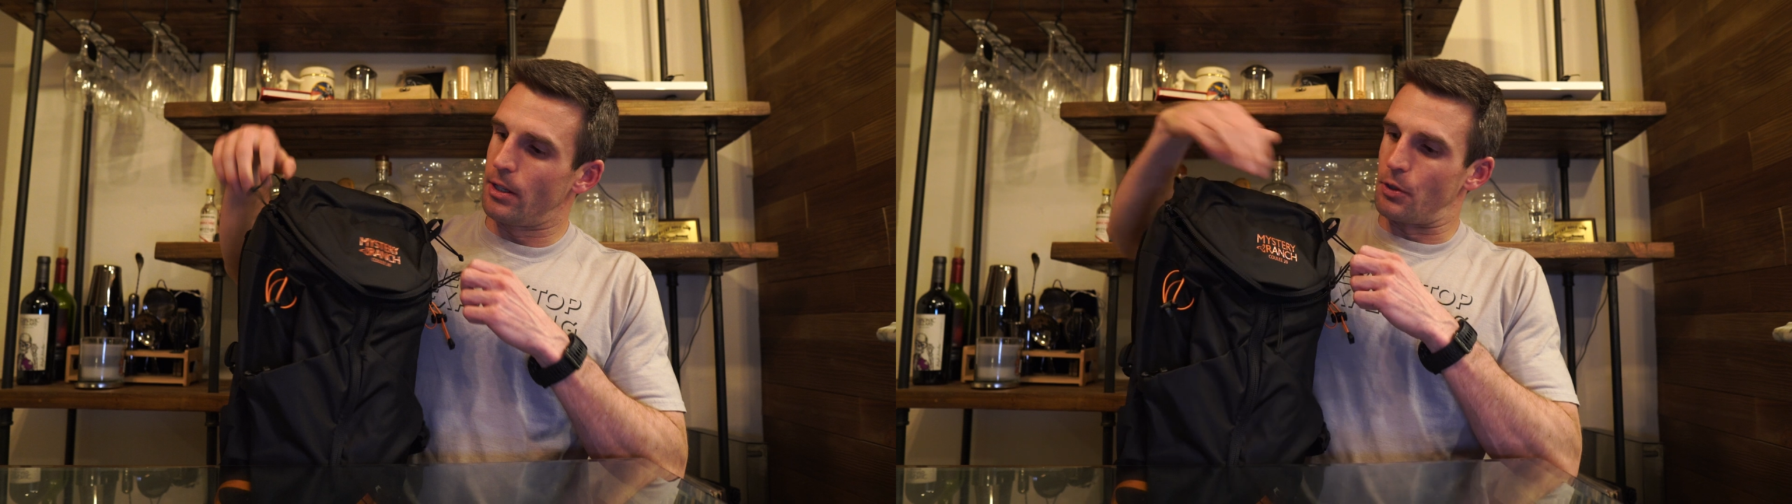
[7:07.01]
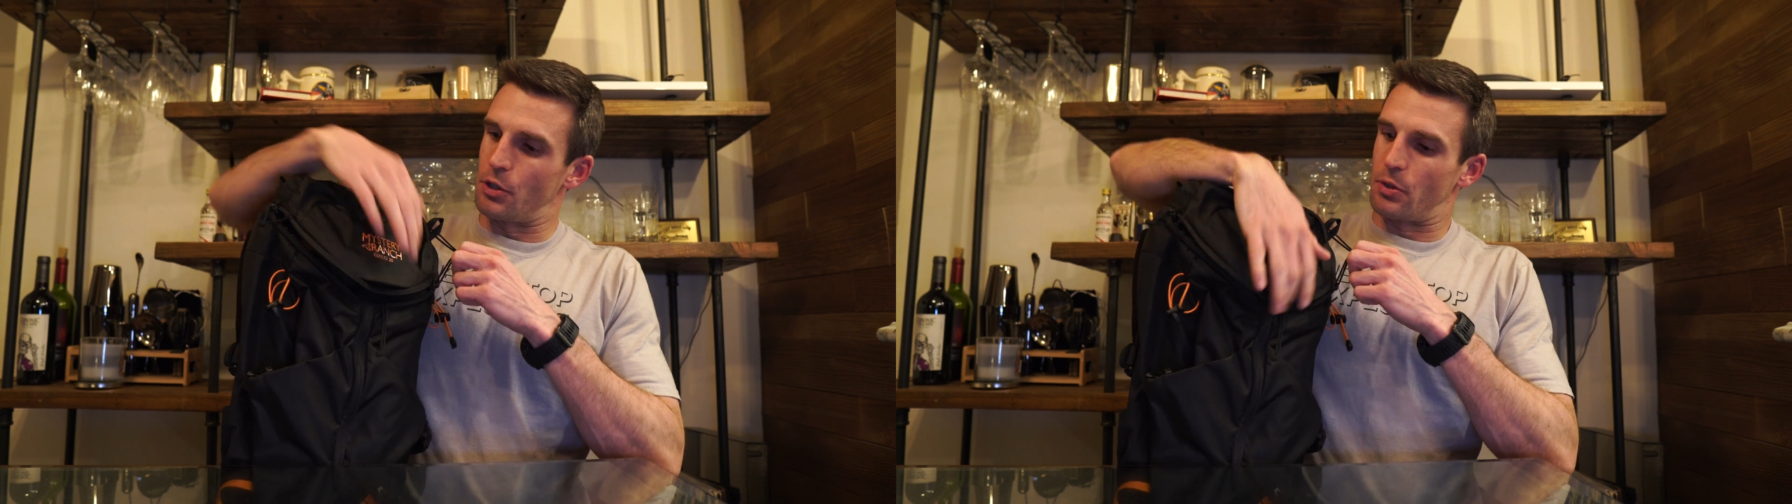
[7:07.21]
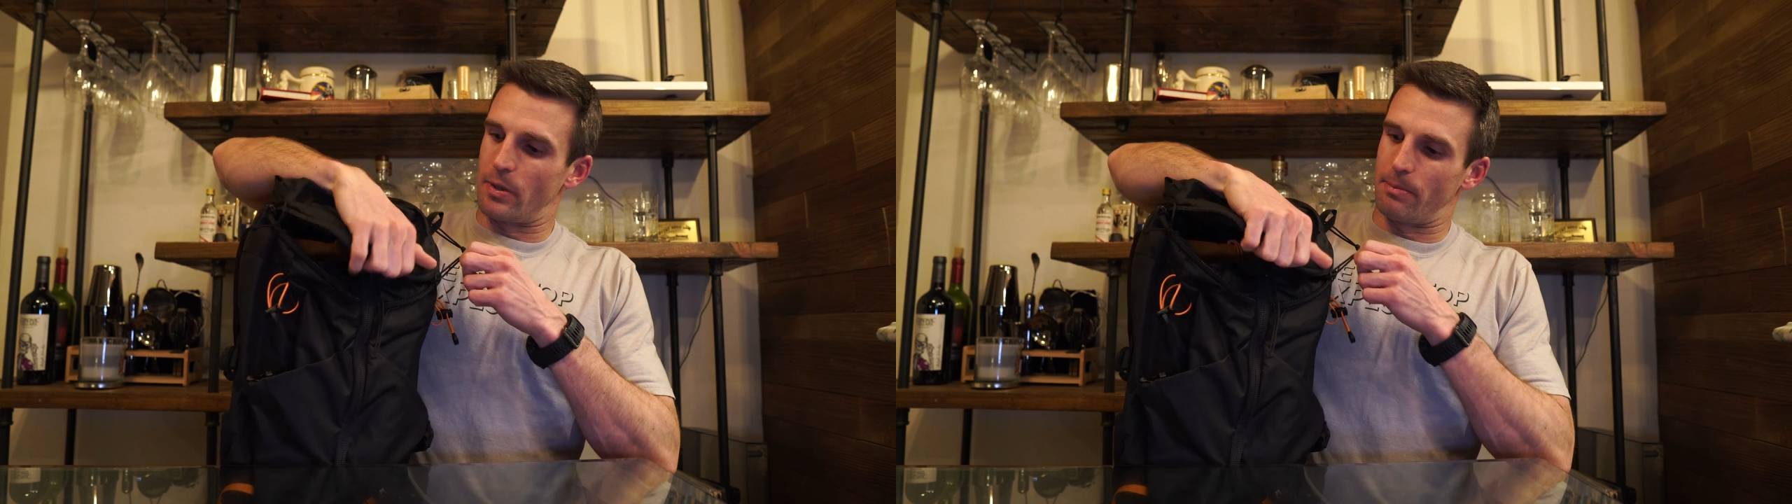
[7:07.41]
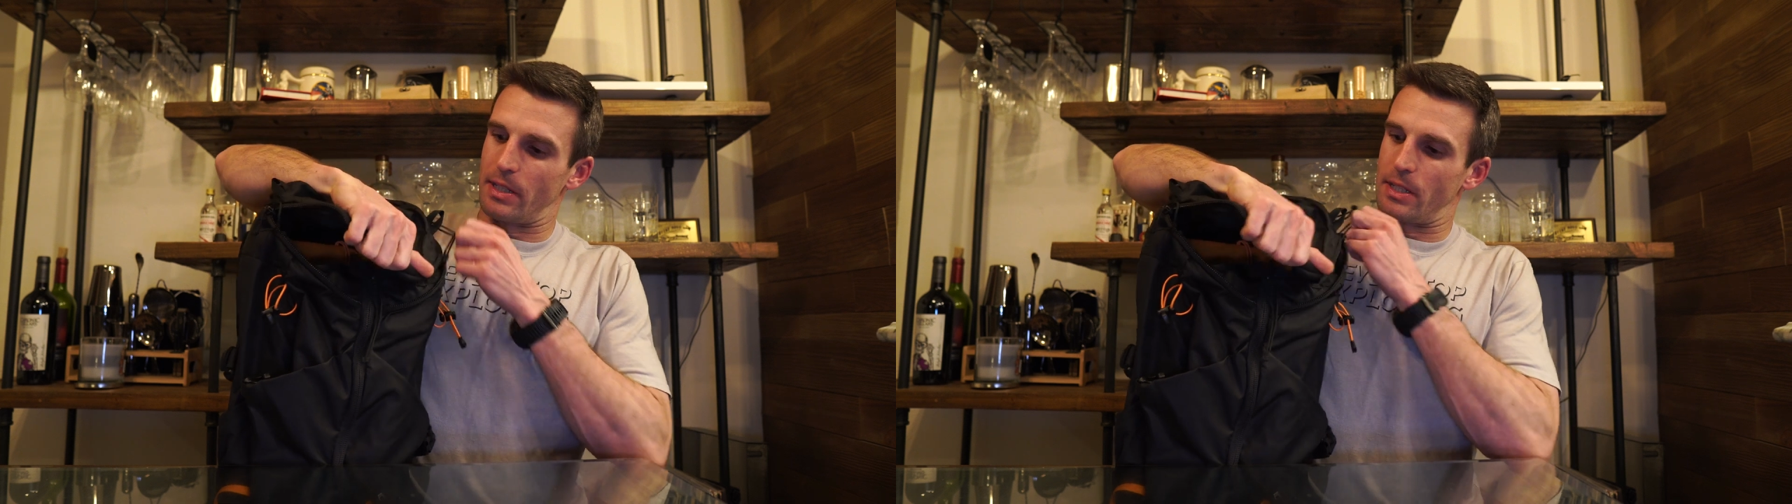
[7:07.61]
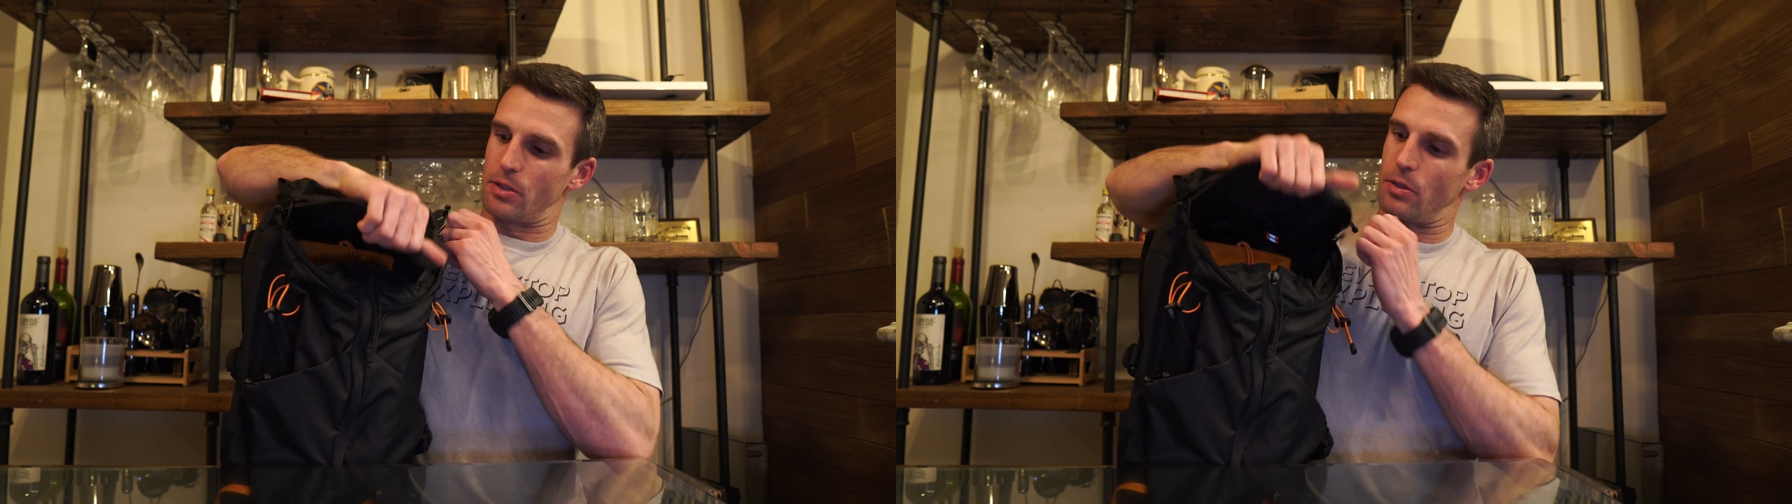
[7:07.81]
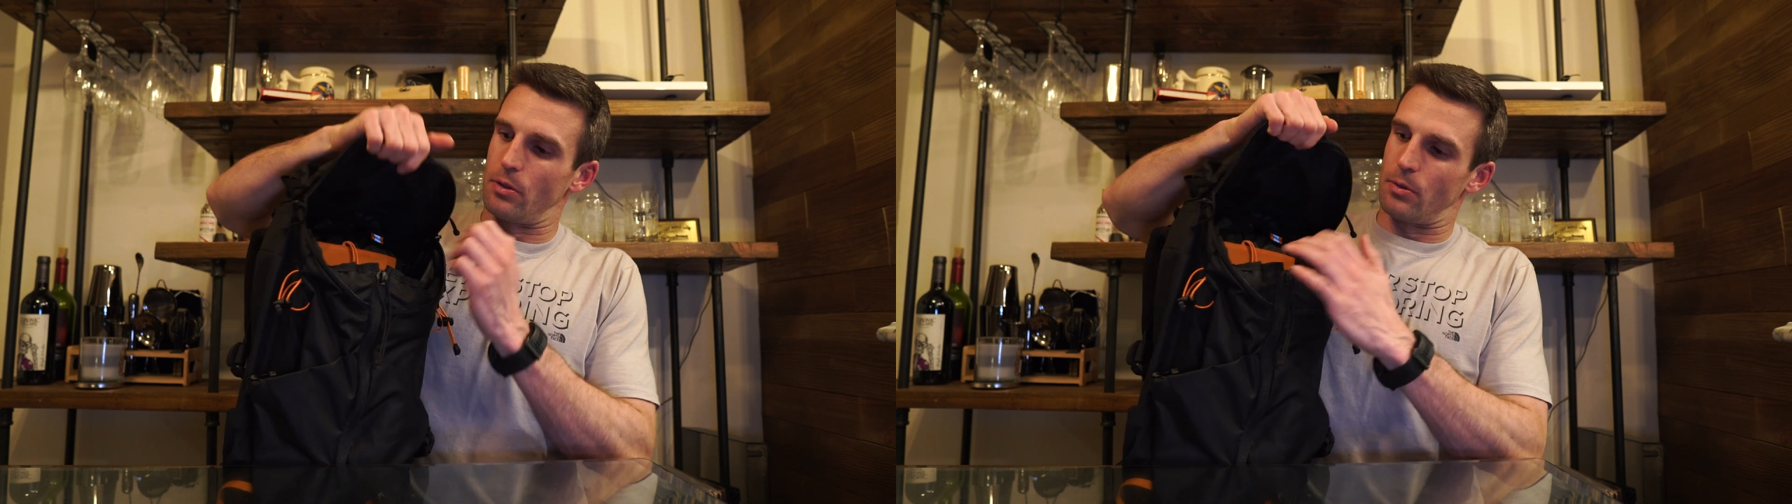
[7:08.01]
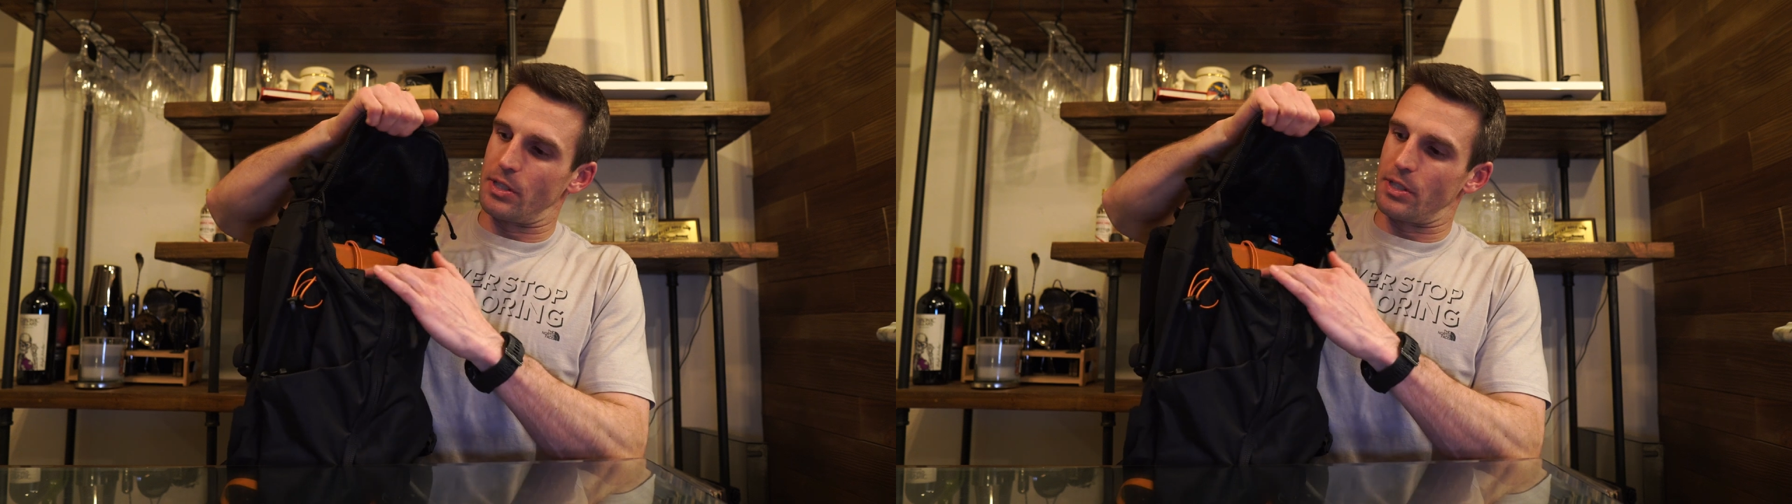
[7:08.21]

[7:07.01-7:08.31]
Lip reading: you just rip these two